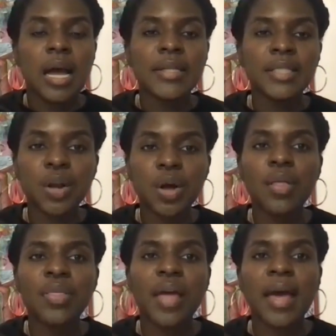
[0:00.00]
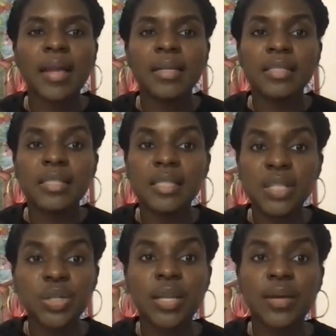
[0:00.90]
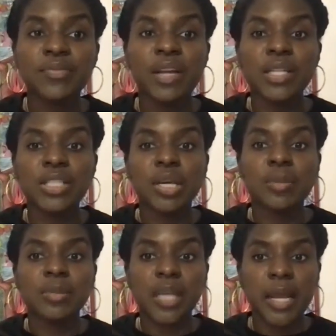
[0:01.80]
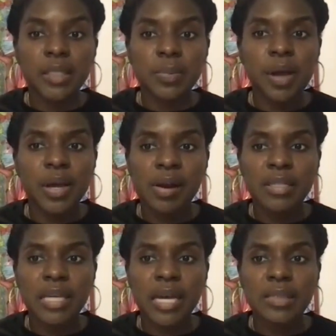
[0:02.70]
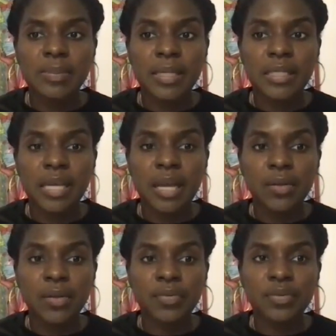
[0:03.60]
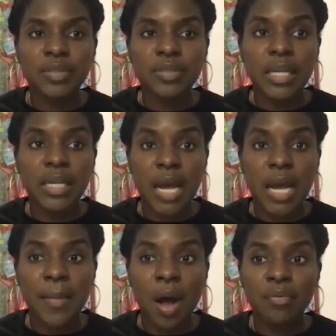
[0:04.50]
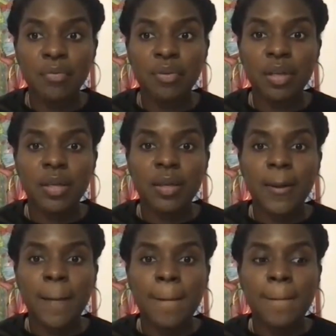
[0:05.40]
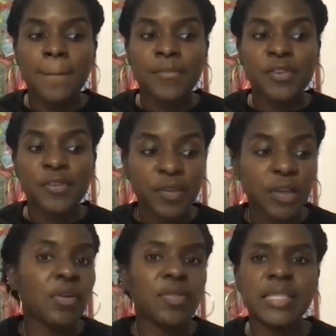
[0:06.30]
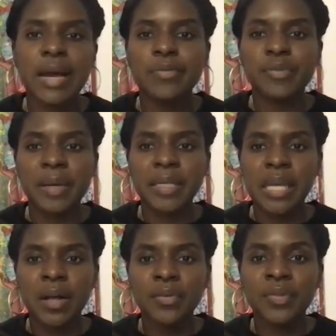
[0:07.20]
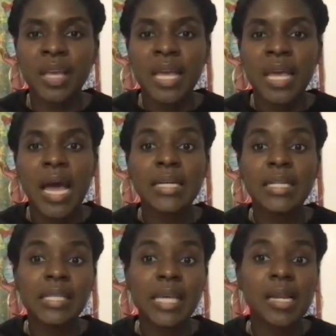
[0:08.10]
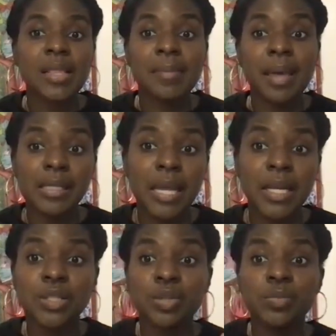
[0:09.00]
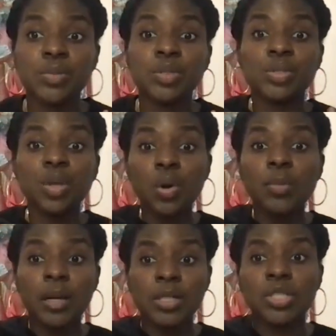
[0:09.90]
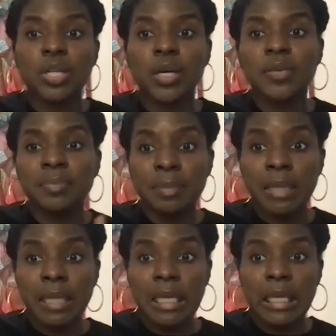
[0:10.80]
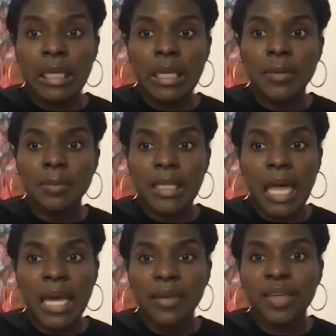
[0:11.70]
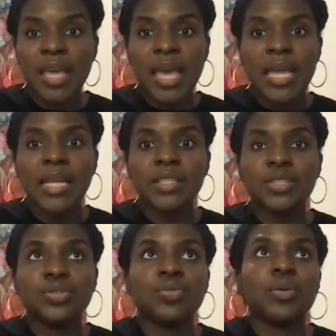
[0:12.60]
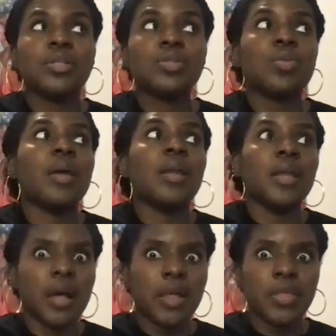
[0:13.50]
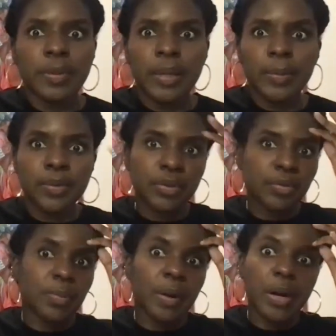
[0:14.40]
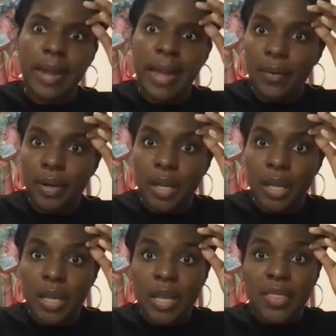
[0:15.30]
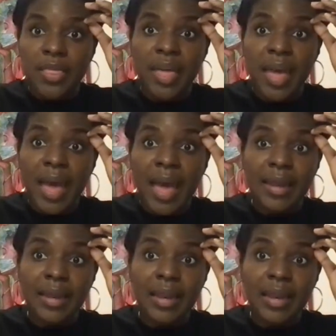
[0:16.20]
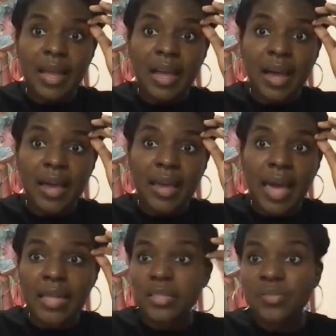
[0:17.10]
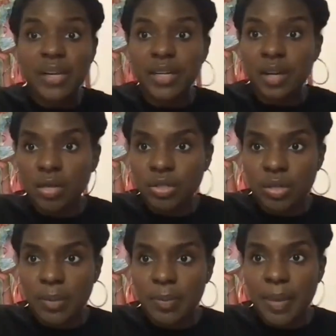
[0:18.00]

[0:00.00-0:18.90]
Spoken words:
I did all that, still left fellowship, decided to prioritize myself, take time off to figure things out for myself. I decided that medicine had consumed so much of me and my life and had destroyed so many other people through burnout that I had to find an alternate